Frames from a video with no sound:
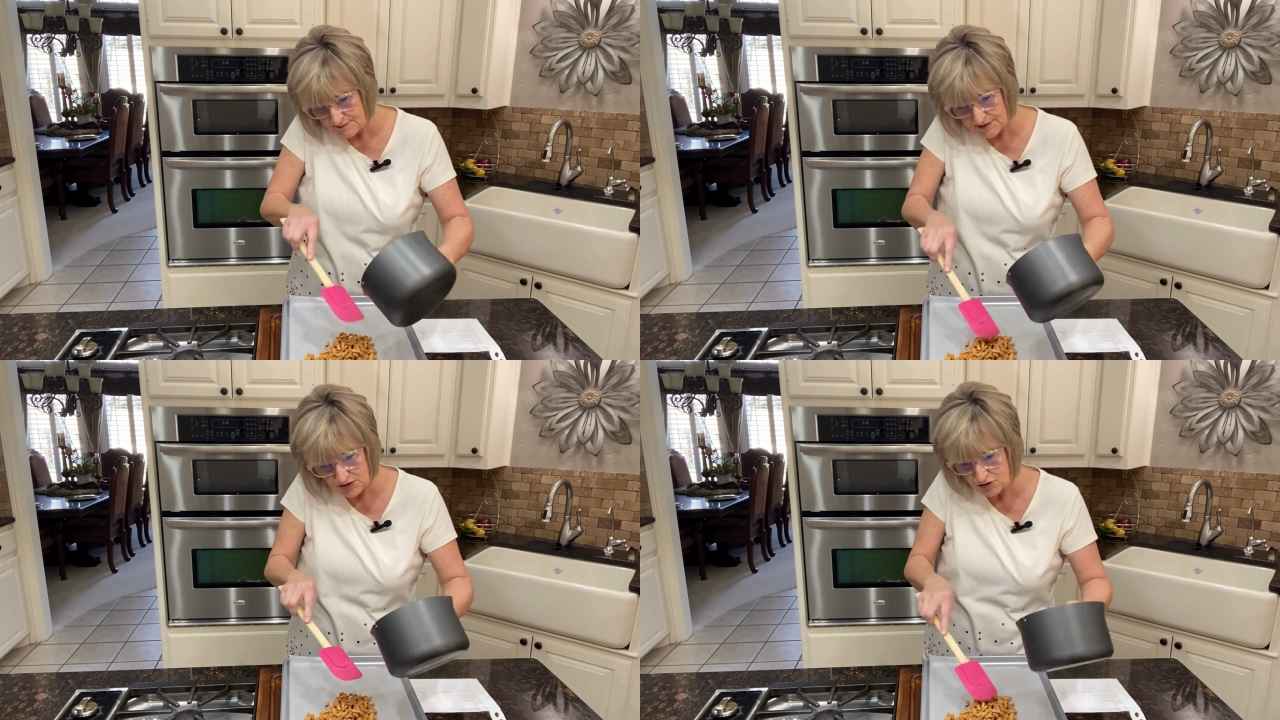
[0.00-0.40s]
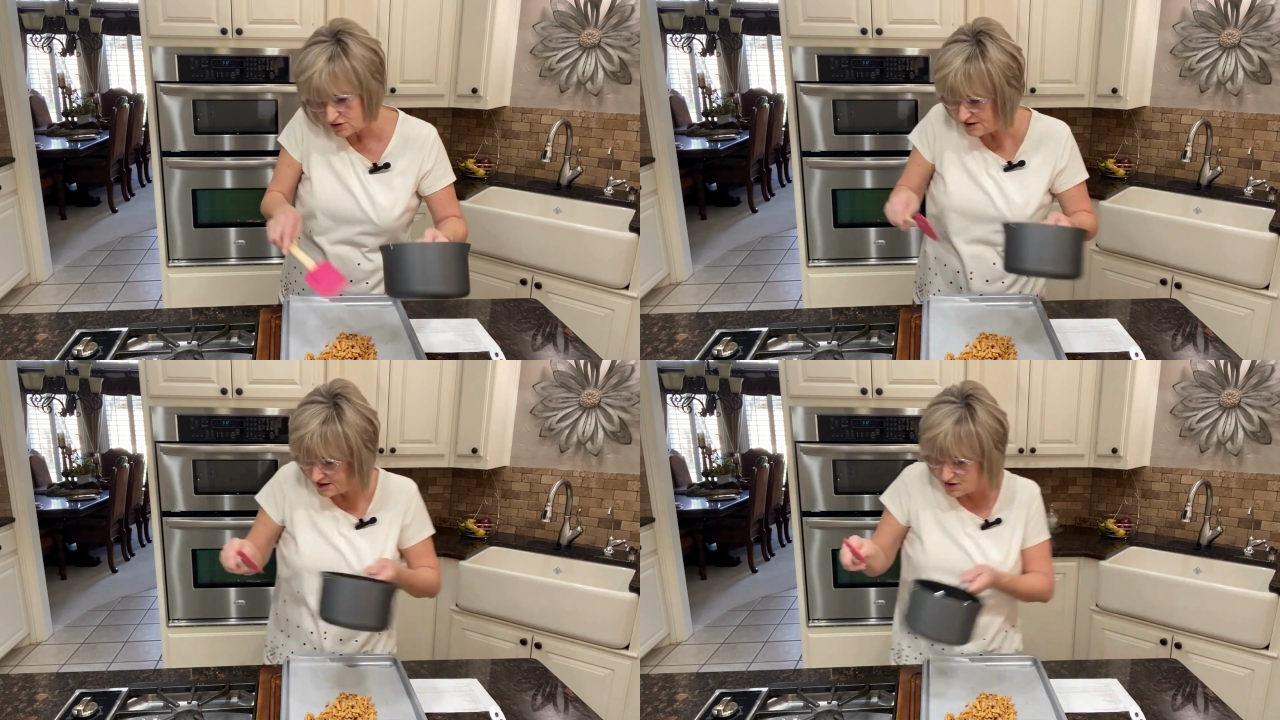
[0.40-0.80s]
Make sure
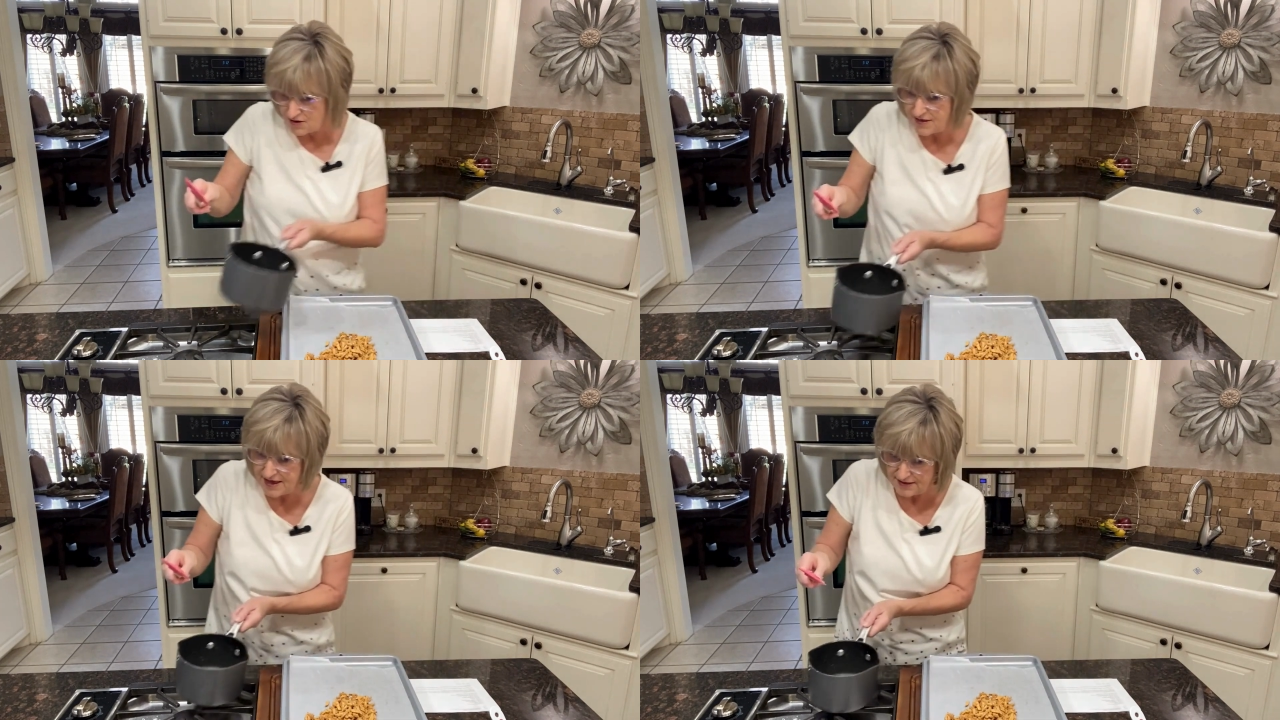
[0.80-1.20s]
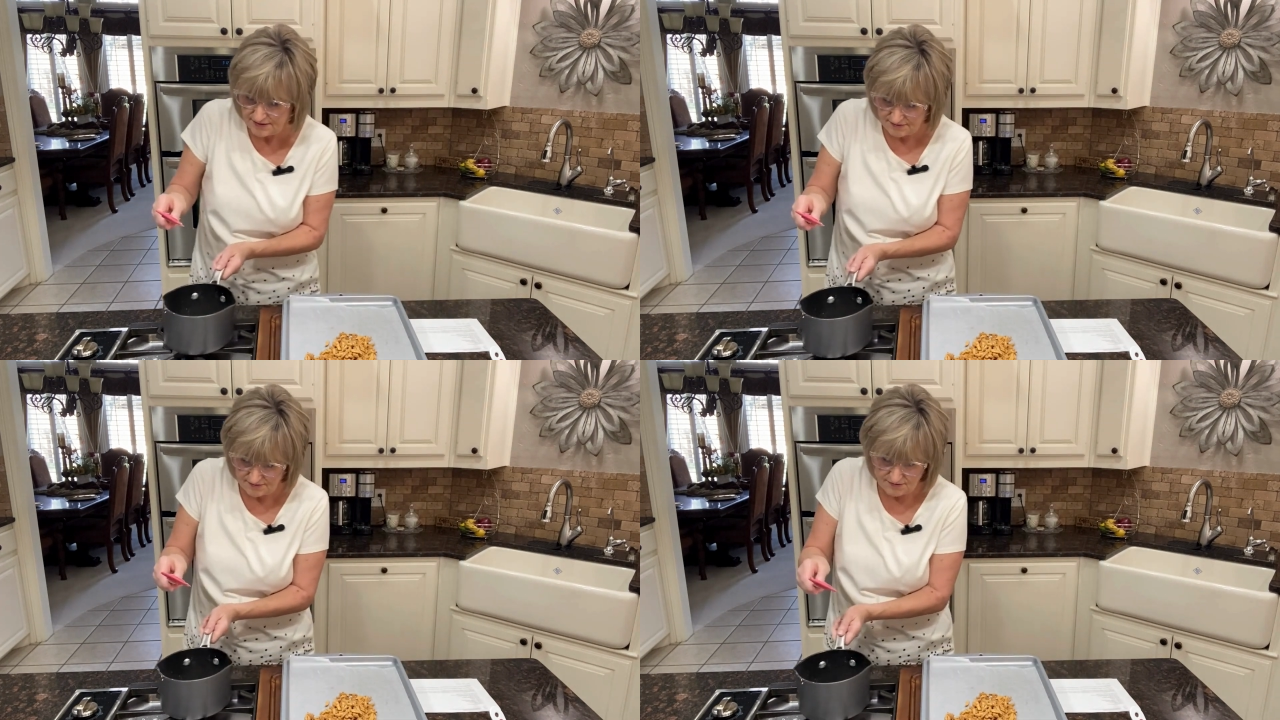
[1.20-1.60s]
you get all that
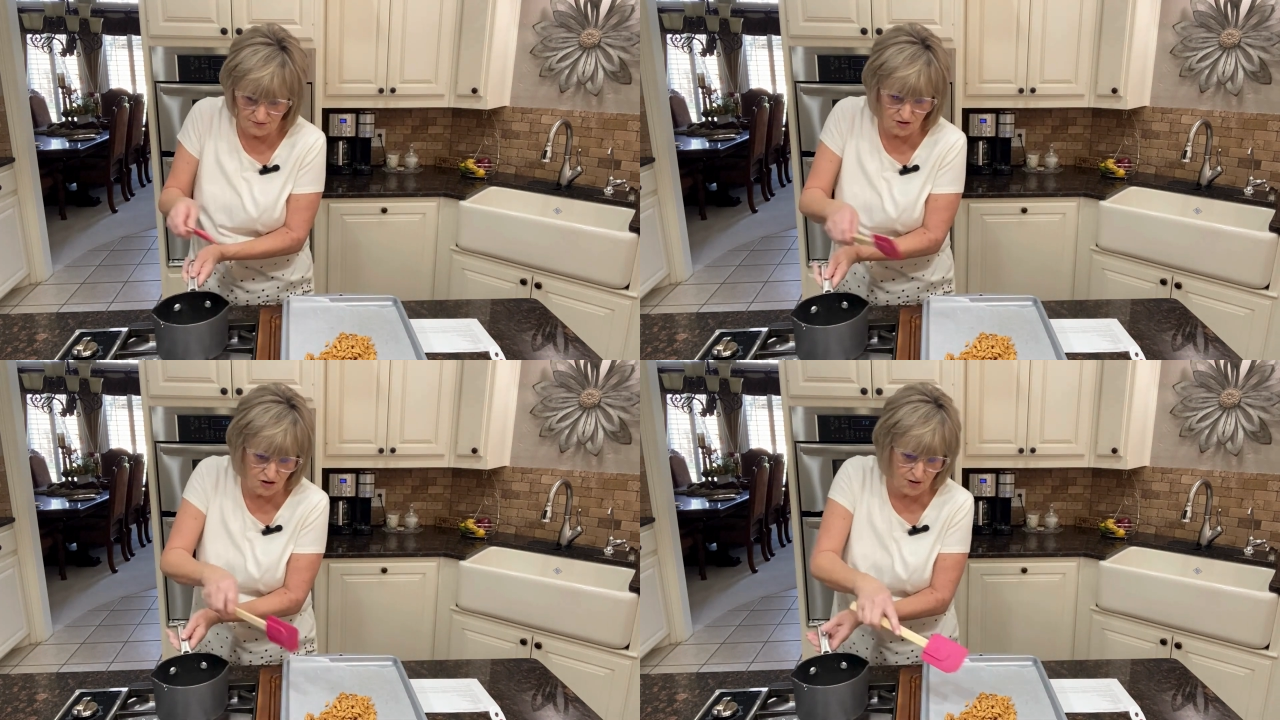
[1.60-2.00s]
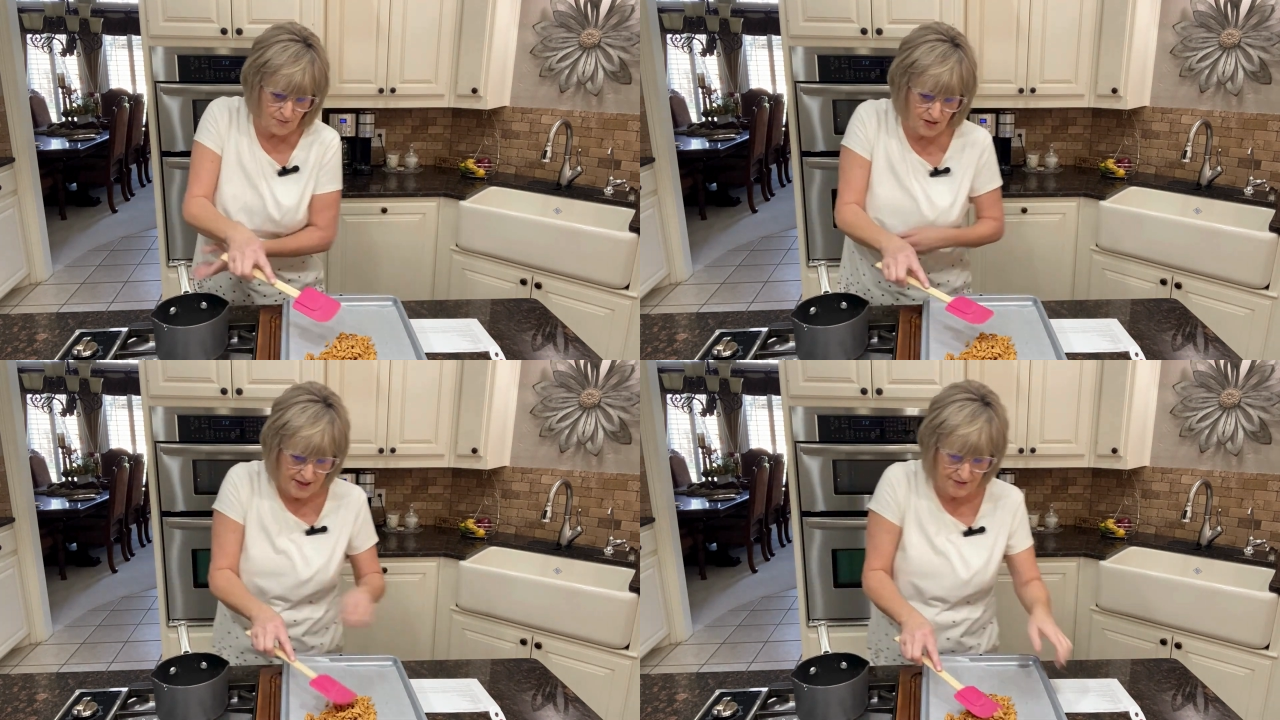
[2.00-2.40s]

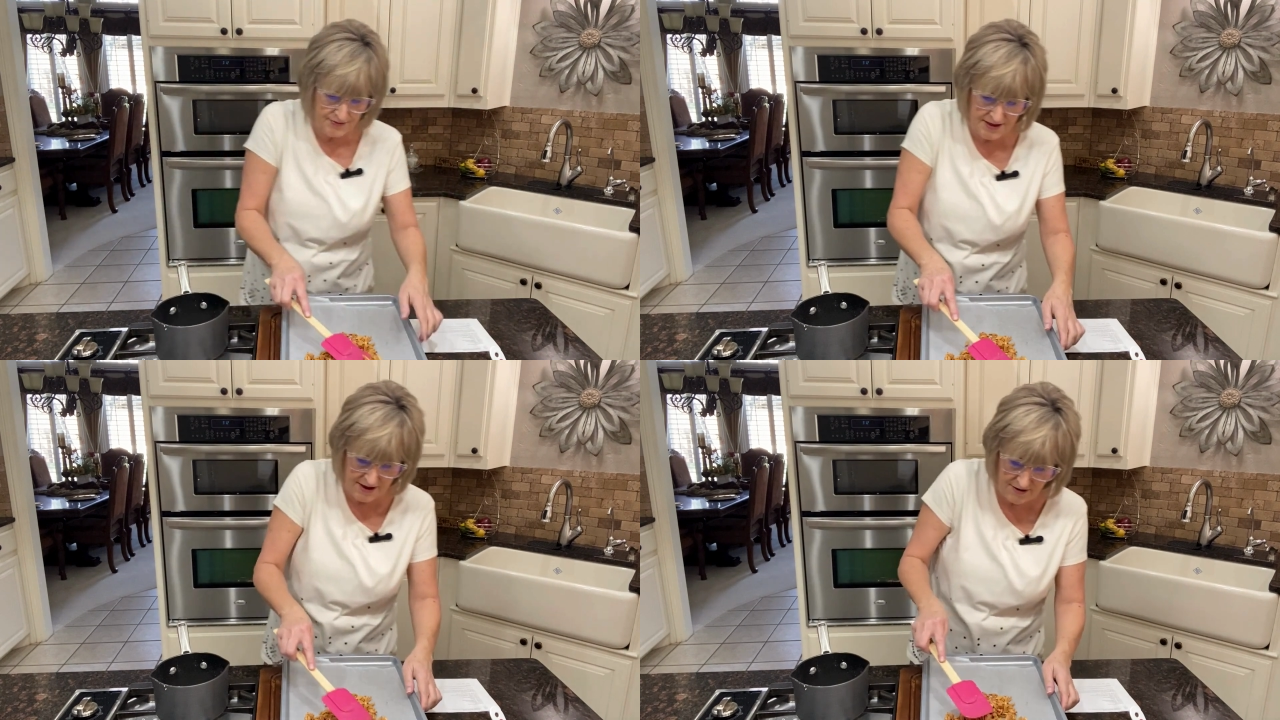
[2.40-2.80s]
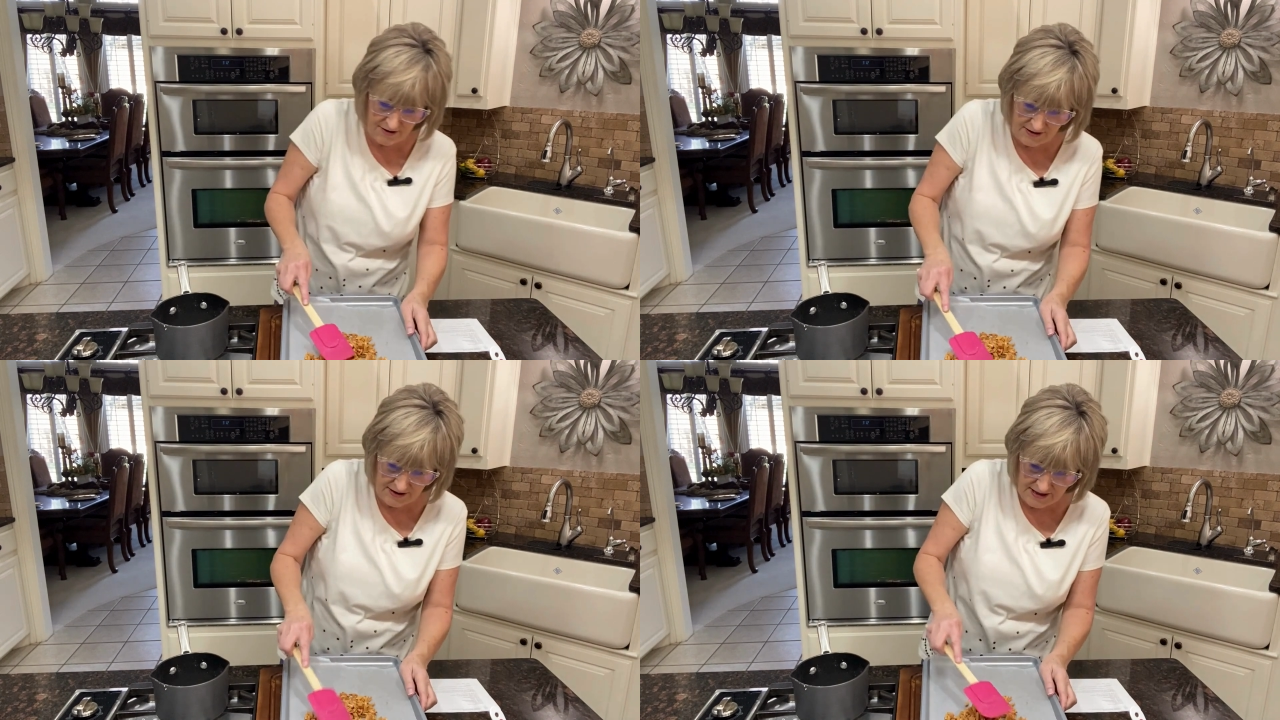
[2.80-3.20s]
caramel out there.